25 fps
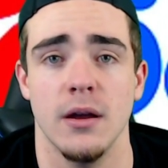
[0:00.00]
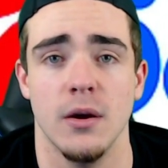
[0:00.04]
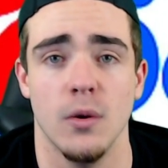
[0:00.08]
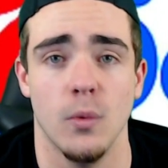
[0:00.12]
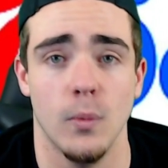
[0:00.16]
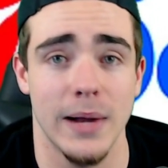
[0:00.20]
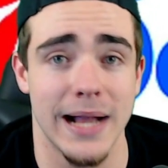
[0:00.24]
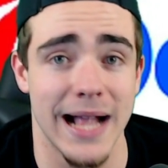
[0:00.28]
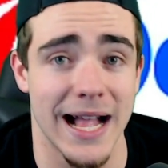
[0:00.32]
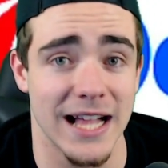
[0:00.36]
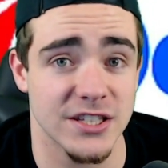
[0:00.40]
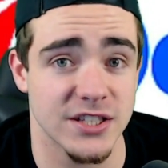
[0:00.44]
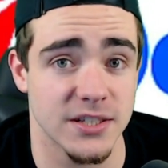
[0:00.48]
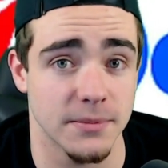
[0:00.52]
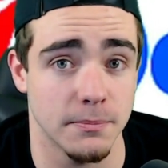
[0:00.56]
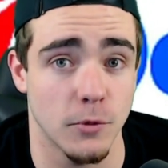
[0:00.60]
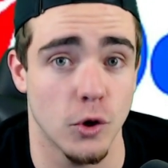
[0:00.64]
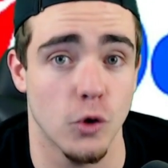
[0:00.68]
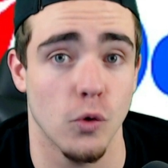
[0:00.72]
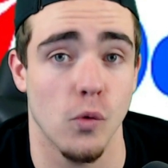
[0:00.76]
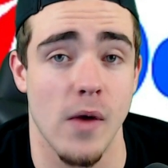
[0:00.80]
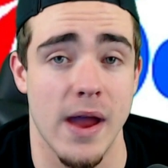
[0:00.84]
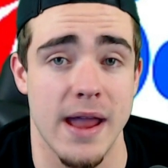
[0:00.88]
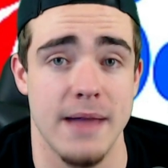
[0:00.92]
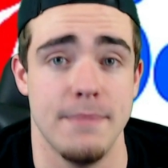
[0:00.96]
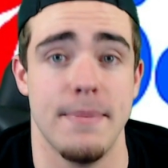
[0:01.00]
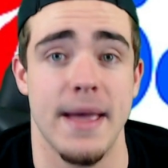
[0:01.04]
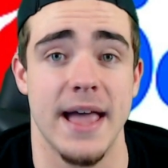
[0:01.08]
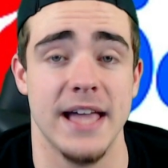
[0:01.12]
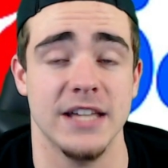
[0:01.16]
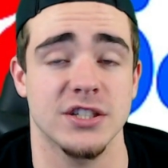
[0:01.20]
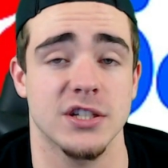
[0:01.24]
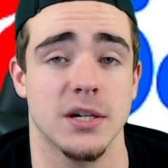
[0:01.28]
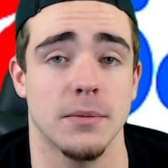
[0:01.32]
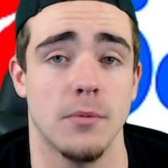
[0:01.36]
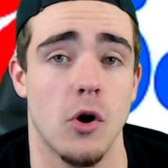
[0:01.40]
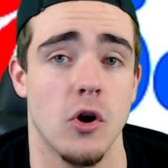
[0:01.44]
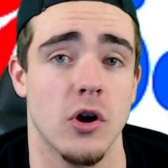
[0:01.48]
We got some great
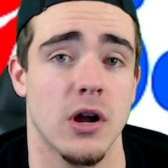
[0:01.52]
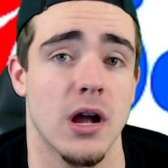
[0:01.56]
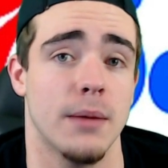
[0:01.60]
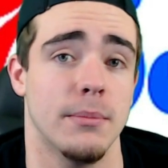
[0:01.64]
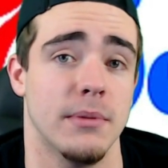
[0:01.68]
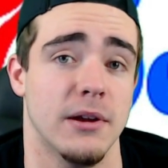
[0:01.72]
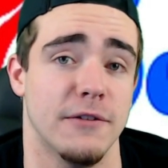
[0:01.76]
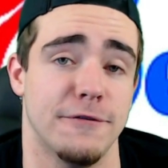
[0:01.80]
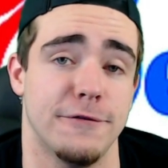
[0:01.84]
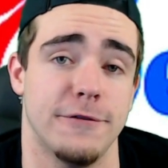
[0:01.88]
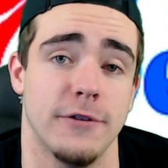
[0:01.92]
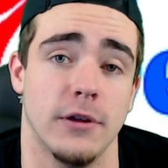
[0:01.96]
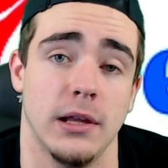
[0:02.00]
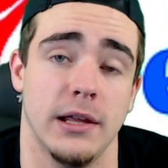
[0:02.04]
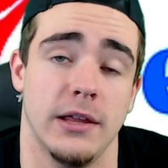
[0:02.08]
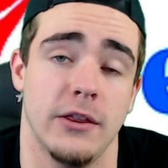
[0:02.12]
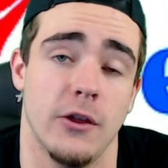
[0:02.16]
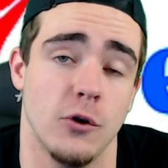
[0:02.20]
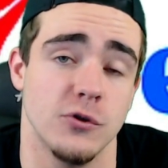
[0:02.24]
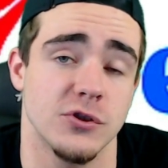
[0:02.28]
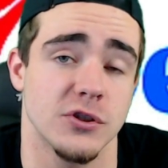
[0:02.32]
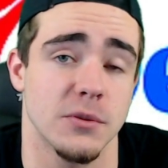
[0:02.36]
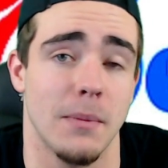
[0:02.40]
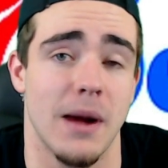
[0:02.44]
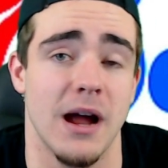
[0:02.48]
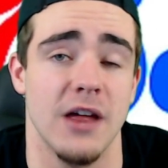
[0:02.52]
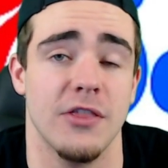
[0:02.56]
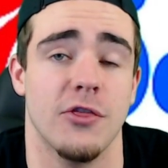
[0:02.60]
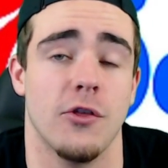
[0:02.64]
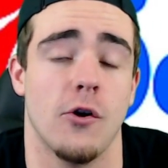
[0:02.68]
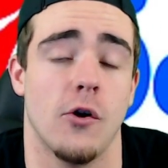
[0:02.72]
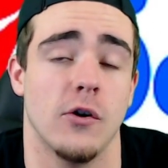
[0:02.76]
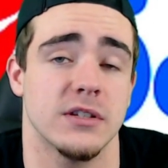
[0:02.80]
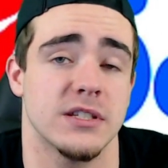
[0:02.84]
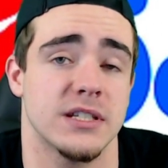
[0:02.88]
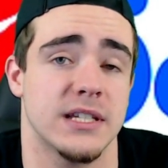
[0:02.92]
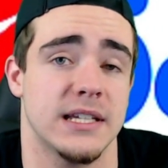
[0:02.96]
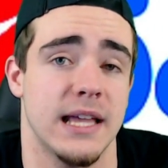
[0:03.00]
basketball coming to Philly. Those are my
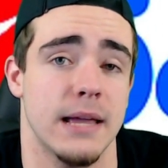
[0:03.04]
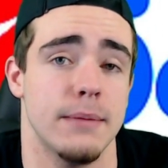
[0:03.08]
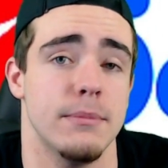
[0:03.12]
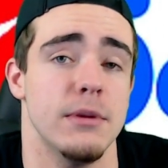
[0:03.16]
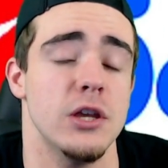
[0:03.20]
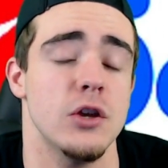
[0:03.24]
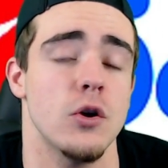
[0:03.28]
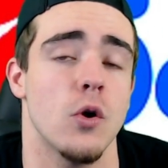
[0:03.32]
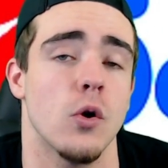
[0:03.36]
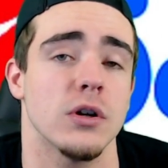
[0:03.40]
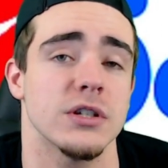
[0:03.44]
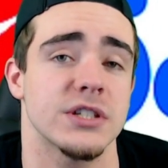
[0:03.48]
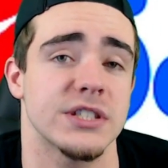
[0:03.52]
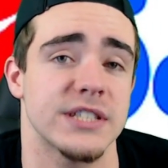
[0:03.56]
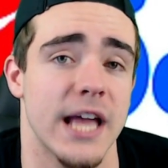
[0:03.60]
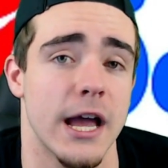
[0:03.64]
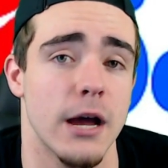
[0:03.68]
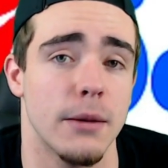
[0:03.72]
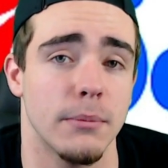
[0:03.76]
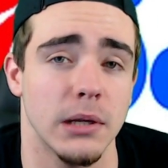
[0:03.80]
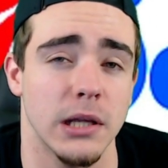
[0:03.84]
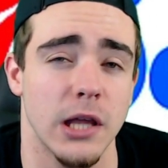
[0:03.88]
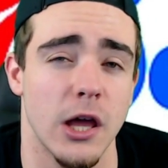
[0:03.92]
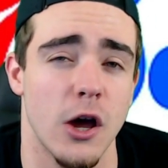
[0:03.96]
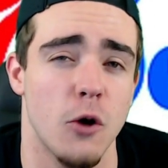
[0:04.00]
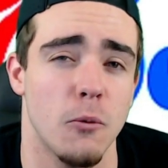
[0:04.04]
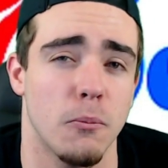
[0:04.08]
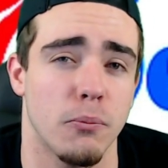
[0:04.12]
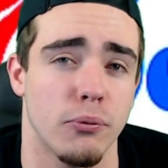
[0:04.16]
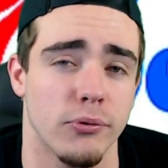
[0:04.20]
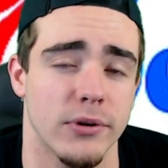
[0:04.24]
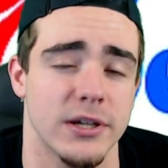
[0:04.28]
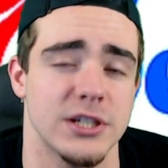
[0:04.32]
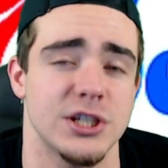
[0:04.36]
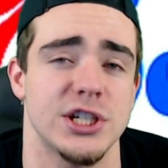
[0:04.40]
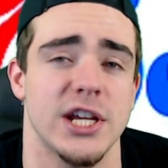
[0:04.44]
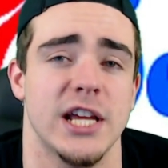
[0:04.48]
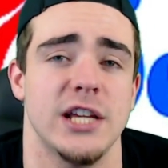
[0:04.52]
thoughts. Give me yours down below.
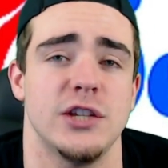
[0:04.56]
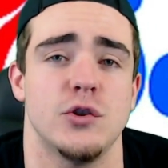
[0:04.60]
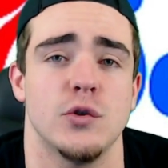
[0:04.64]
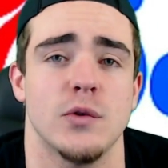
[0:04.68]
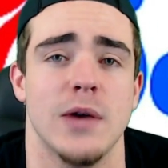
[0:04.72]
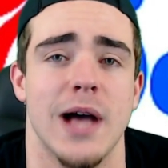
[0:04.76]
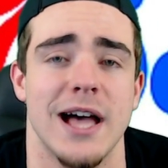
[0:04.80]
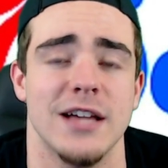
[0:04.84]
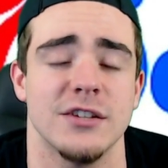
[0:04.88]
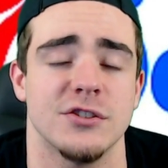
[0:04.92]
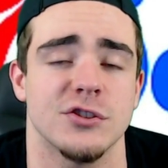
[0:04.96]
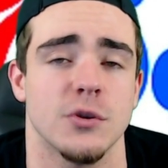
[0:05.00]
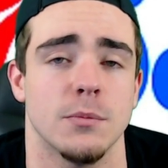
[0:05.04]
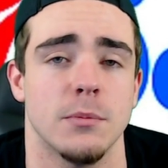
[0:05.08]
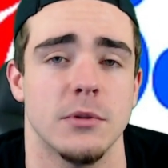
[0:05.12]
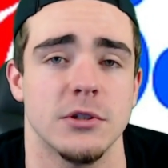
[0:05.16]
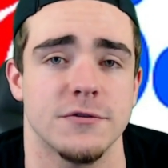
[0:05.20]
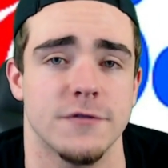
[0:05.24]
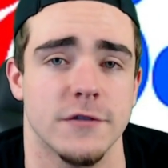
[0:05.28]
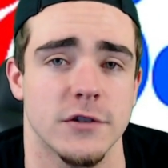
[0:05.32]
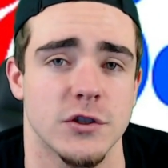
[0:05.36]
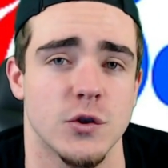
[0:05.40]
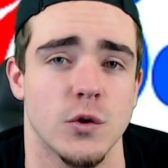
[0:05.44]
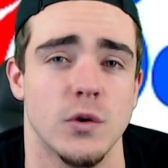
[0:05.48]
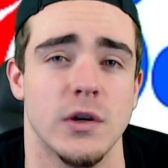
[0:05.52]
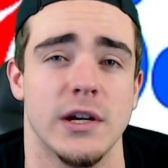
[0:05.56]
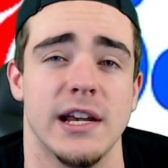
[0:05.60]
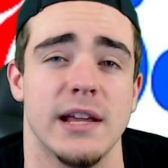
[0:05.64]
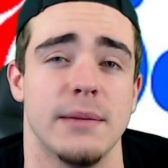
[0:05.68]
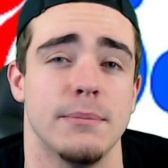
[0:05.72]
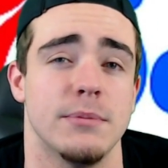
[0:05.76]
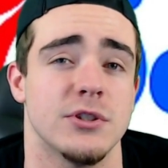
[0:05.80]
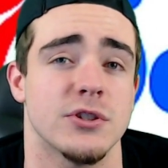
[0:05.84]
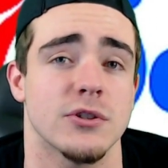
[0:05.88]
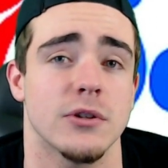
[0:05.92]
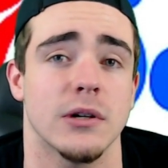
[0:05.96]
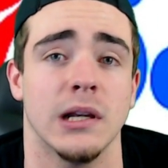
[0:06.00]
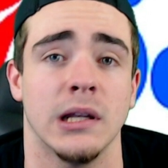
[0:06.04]
Appreciate you guys so much for tuning in. Be
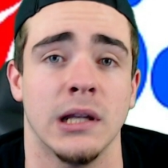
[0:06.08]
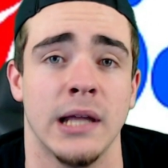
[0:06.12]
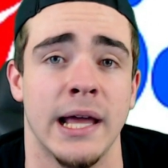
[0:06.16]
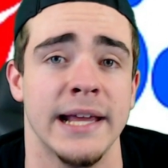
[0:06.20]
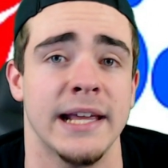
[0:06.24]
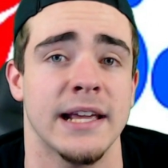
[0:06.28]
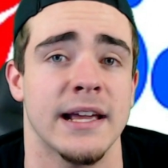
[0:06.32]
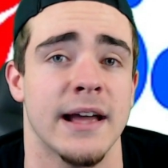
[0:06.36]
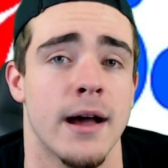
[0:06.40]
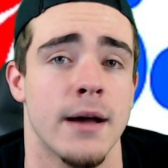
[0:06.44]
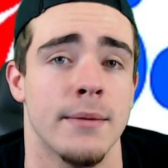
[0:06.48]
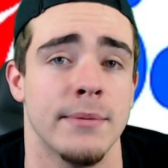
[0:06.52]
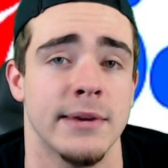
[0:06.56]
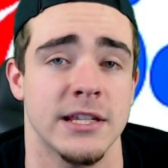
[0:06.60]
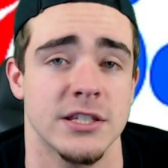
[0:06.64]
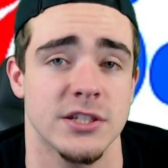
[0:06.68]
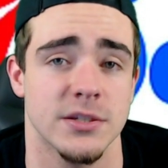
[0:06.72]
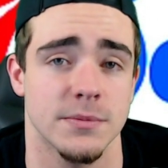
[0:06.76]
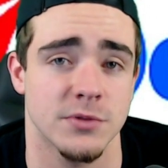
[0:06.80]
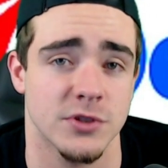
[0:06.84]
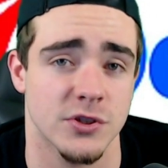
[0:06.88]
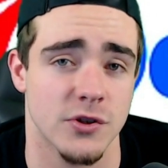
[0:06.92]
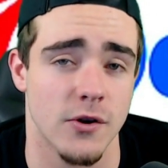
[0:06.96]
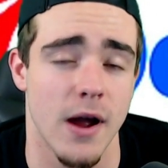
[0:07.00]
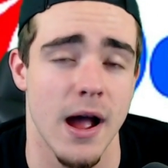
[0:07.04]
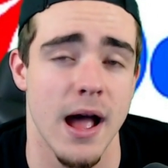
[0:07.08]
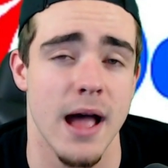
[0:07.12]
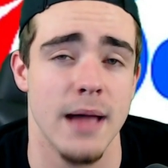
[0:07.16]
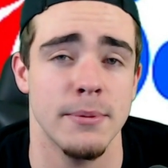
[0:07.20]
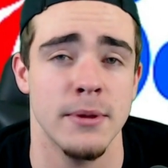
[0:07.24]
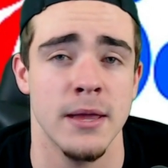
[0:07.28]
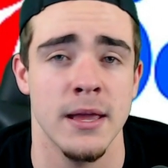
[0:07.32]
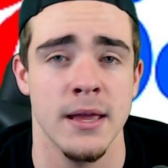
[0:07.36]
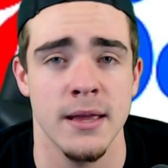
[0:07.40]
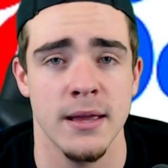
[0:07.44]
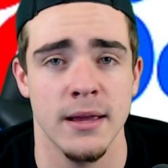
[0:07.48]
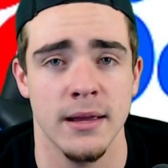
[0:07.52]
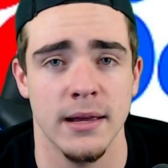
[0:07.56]
sure to like, comment, and subscribe.
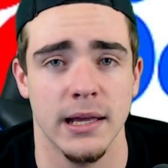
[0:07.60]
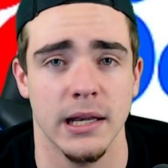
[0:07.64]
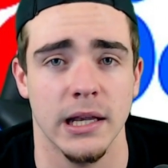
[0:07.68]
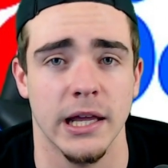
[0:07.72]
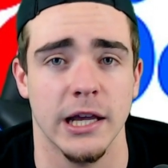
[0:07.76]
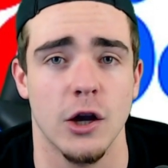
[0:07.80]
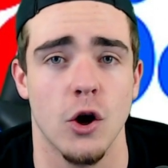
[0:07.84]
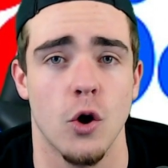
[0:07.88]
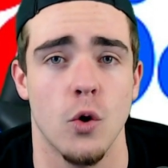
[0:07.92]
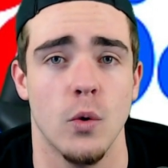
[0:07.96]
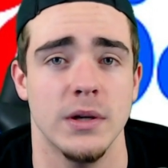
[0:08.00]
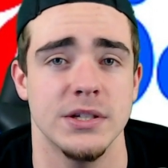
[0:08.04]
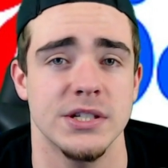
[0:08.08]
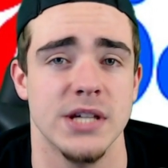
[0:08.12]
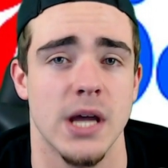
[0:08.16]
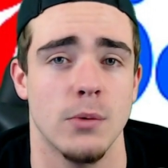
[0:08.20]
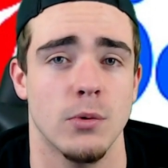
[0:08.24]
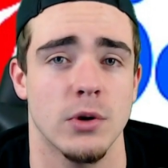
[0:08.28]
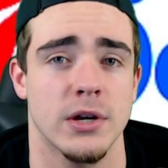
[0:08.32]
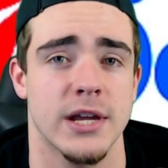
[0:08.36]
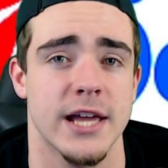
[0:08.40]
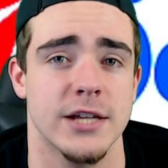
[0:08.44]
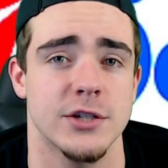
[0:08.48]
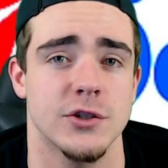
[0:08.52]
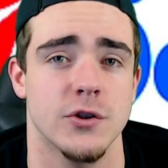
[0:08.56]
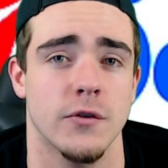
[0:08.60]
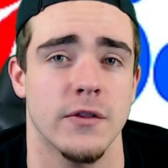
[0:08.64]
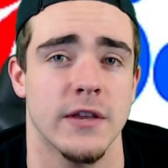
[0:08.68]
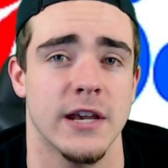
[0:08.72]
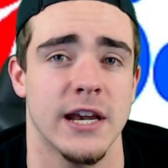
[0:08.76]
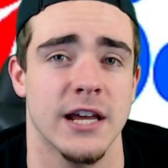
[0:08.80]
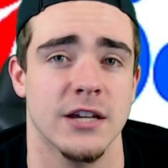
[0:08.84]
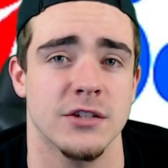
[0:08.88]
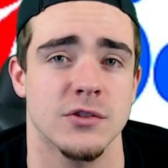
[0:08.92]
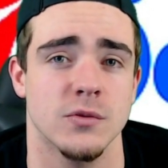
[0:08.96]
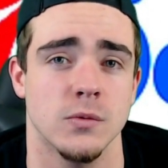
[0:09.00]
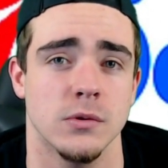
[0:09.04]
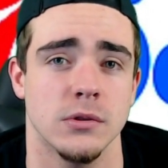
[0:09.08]
And like always, I will catch you on the
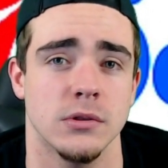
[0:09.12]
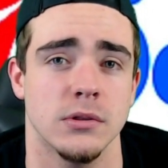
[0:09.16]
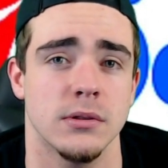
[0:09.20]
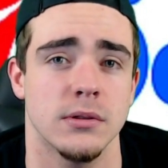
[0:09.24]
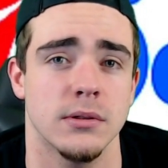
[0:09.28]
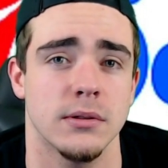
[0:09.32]
next one.